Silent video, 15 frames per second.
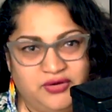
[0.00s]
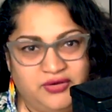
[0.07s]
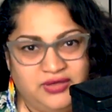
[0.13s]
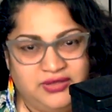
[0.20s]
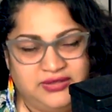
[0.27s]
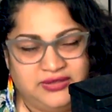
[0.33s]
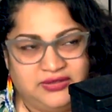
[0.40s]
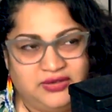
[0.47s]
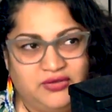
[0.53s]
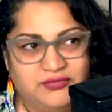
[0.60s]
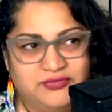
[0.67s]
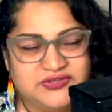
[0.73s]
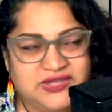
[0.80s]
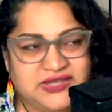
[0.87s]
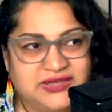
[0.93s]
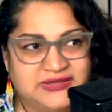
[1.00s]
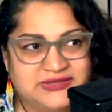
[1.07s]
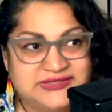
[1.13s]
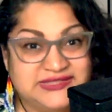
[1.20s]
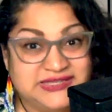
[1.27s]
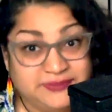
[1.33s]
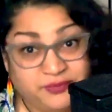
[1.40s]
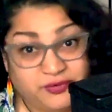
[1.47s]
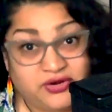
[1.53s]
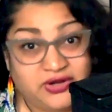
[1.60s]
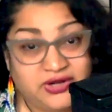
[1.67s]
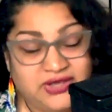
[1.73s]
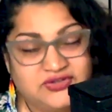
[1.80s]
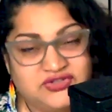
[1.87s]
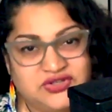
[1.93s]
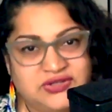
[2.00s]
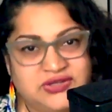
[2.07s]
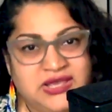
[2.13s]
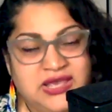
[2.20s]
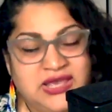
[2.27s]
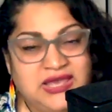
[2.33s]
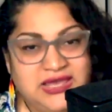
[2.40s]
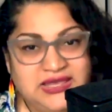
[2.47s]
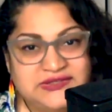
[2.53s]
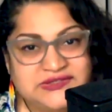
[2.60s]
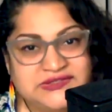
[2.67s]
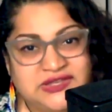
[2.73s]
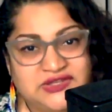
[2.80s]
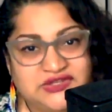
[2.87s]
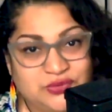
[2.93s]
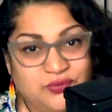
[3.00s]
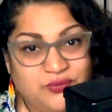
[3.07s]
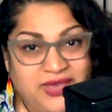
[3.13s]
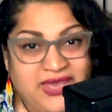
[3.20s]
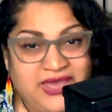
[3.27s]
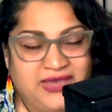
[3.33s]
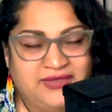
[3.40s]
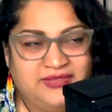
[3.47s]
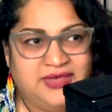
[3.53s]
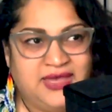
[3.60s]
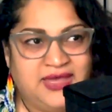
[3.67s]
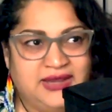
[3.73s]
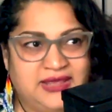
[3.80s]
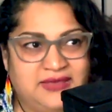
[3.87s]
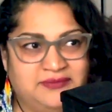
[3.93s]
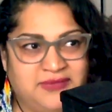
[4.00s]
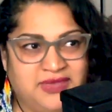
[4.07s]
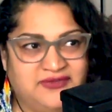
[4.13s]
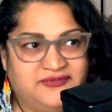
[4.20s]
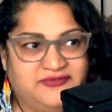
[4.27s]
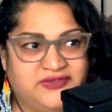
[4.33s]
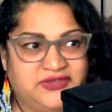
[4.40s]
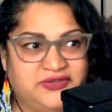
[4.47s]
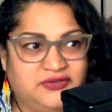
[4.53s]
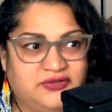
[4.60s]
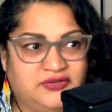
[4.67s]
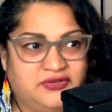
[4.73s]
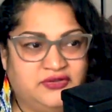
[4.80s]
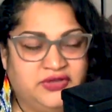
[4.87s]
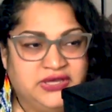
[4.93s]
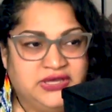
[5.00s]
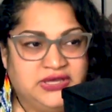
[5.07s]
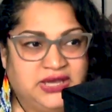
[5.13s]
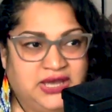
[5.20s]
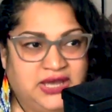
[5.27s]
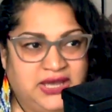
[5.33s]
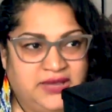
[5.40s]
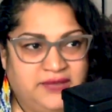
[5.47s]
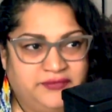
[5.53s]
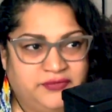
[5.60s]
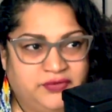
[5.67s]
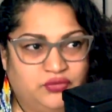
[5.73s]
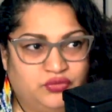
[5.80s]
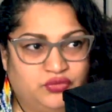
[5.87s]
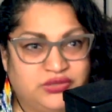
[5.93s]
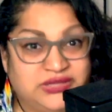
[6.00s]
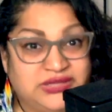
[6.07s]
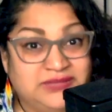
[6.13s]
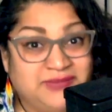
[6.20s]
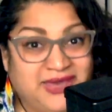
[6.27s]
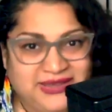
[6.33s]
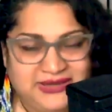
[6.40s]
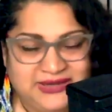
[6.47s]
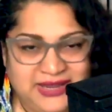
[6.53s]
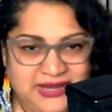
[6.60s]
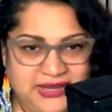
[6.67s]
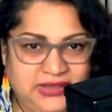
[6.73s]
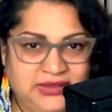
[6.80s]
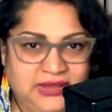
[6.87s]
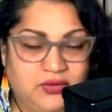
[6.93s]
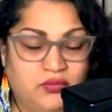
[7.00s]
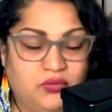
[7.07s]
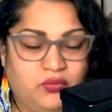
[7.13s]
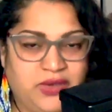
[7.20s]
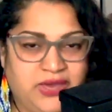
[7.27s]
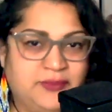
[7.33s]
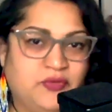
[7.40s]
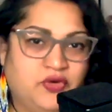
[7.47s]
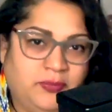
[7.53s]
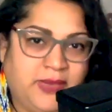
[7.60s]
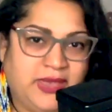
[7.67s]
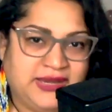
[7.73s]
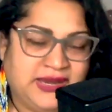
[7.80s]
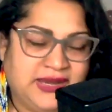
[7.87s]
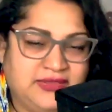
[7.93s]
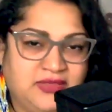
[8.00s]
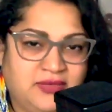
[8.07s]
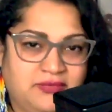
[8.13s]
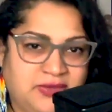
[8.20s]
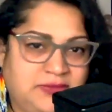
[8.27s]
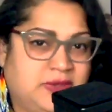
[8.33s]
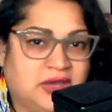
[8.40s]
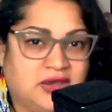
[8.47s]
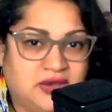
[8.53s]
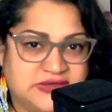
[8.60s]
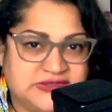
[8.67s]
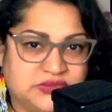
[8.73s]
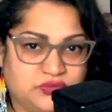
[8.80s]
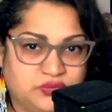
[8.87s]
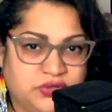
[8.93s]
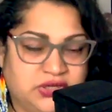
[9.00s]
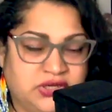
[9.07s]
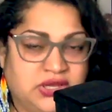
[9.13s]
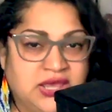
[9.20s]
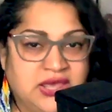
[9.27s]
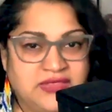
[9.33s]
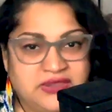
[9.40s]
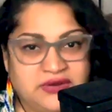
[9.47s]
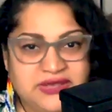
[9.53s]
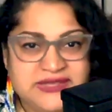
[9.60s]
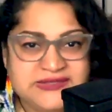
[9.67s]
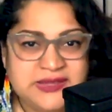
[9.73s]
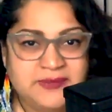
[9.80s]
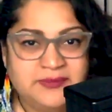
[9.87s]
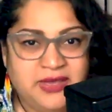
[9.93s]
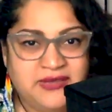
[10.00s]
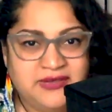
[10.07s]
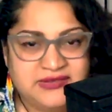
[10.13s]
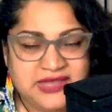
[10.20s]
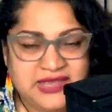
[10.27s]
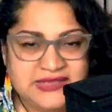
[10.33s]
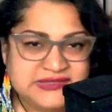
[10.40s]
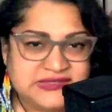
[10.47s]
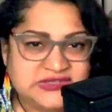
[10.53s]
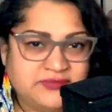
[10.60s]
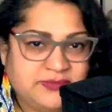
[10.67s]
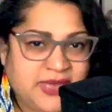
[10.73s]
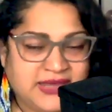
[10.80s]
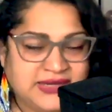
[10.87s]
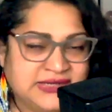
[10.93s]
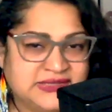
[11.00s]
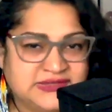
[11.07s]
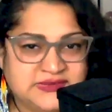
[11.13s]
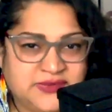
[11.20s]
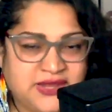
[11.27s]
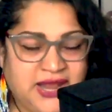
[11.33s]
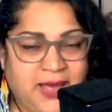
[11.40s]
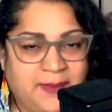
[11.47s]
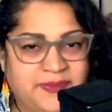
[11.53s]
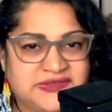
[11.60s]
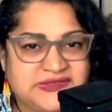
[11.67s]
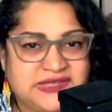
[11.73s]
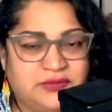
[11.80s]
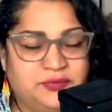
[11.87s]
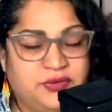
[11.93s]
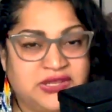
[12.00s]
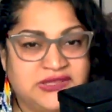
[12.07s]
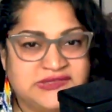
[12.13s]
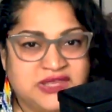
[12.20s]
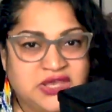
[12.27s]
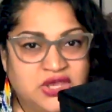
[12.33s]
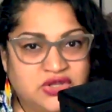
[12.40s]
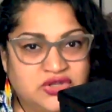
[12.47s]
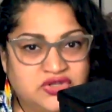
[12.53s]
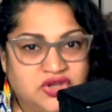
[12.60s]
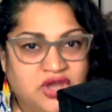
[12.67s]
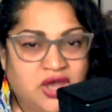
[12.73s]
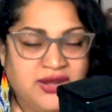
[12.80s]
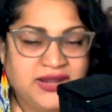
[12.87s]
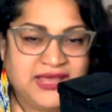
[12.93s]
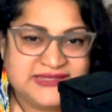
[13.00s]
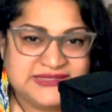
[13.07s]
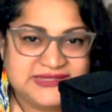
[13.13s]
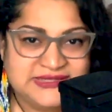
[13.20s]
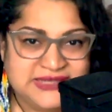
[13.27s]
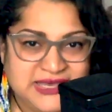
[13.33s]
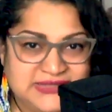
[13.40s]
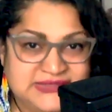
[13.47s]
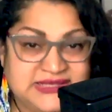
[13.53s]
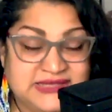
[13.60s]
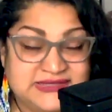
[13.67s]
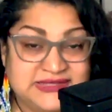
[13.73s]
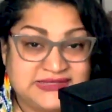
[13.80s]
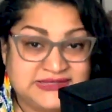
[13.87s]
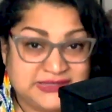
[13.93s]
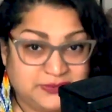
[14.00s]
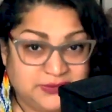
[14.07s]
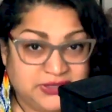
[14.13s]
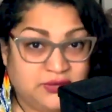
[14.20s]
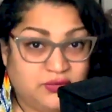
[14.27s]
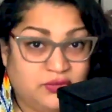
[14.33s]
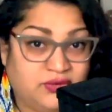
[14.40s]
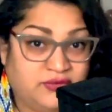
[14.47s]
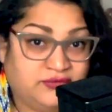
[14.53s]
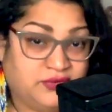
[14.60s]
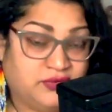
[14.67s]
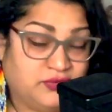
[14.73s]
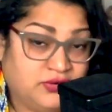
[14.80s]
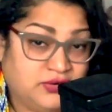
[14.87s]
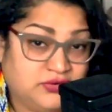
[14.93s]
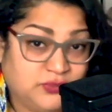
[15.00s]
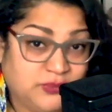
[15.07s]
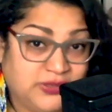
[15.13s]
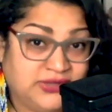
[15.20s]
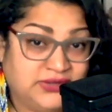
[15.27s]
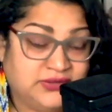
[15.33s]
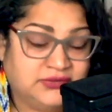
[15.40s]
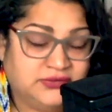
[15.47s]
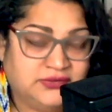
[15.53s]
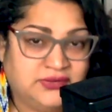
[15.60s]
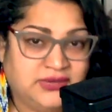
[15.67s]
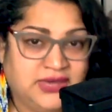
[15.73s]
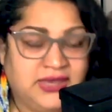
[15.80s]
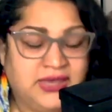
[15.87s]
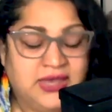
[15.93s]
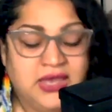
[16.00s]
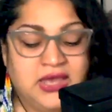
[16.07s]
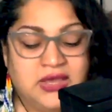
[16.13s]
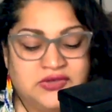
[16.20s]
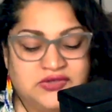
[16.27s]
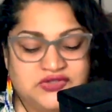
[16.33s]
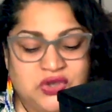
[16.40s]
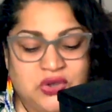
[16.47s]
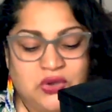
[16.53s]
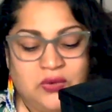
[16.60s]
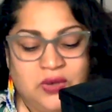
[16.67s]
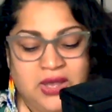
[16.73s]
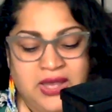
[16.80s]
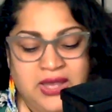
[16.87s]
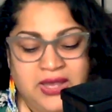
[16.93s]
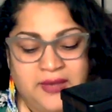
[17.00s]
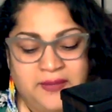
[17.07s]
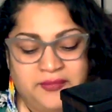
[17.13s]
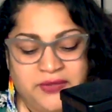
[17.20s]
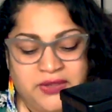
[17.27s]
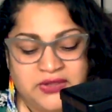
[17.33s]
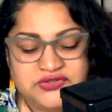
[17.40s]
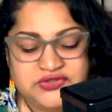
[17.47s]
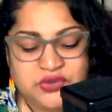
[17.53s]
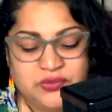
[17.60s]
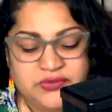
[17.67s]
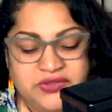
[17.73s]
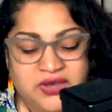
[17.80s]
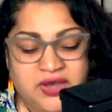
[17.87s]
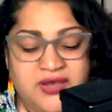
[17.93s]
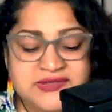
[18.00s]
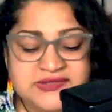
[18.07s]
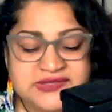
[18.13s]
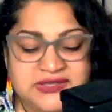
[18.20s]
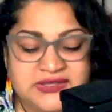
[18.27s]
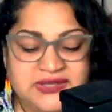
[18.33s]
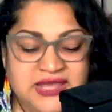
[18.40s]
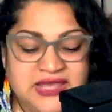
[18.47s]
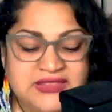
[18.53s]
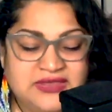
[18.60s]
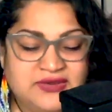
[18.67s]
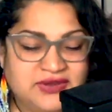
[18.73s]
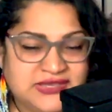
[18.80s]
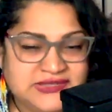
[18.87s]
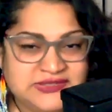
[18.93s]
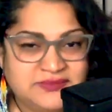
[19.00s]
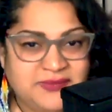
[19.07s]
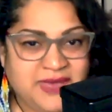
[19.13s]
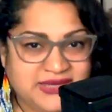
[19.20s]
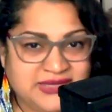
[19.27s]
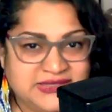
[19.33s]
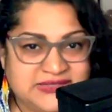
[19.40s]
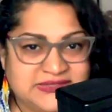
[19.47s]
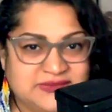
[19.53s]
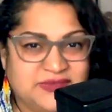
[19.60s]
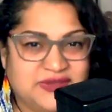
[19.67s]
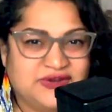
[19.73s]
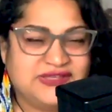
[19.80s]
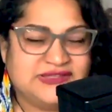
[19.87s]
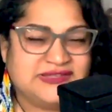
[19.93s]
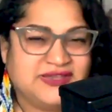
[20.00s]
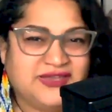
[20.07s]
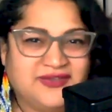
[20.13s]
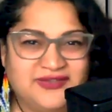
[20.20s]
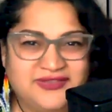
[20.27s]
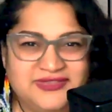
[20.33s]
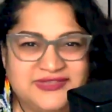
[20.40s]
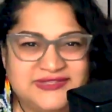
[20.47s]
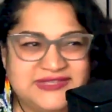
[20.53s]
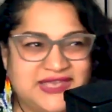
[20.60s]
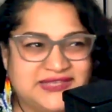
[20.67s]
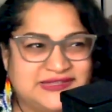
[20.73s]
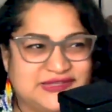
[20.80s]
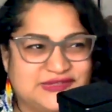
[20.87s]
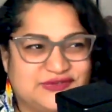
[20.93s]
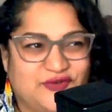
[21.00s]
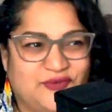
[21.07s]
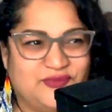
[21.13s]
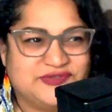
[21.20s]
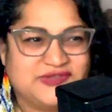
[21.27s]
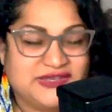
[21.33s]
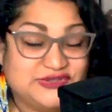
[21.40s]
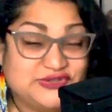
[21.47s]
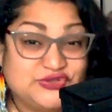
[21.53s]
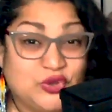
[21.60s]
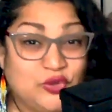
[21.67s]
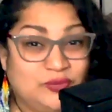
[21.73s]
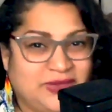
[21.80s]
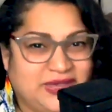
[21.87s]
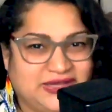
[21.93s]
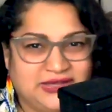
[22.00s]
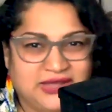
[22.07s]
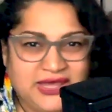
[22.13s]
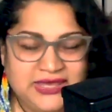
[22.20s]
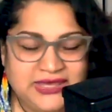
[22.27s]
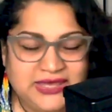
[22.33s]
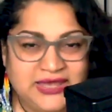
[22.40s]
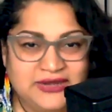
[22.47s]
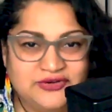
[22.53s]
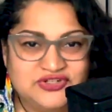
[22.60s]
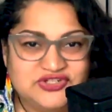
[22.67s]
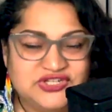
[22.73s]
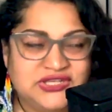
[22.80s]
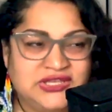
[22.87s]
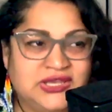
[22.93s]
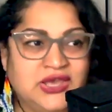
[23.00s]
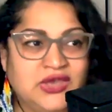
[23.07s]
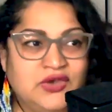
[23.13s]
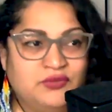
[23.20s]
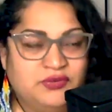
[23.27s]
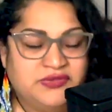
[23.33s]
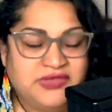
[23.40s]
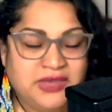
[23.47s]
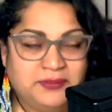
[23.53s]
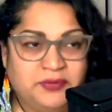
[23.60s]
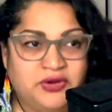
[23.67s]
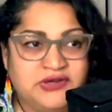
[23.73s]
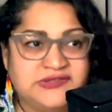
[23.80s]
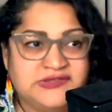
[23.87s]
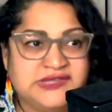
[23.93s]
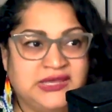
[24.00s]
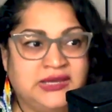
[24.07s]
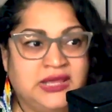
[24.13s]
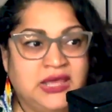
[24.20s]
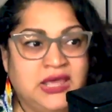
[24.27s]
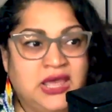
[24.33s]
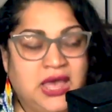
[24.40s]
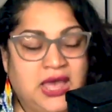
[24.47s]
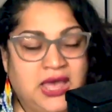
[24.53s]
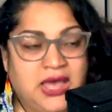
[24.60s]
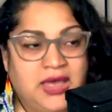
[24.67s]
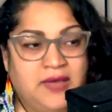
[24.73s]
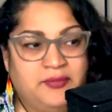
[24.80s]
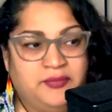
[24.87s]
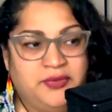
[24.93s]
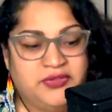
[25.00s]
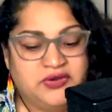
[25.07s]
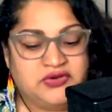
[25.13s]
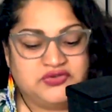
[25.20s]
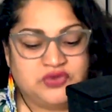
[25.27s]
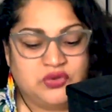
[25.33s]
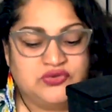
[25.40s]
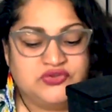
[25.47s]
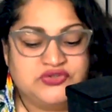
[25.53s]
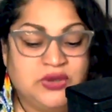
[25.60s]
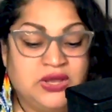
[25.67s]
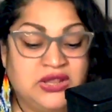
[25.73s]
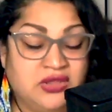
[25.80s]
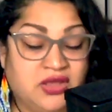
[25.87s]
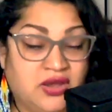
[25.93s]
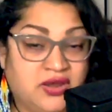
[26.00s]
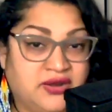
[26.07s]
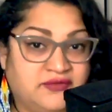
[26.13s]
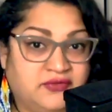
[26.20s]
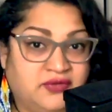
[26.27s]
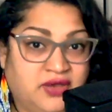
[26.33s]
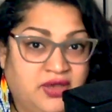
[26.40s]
like almost like a deeper connection, in such a way that it may feel really magnetic, like way more magnetic than maybe a cousin would. There is a essence of magnetism that happens there, but it's not as intense as a sibling or a twin. Okay, so with a cousin, there is some magnetism. There is like this essence of almost like soulmate like energy with that person. But there's also a lot of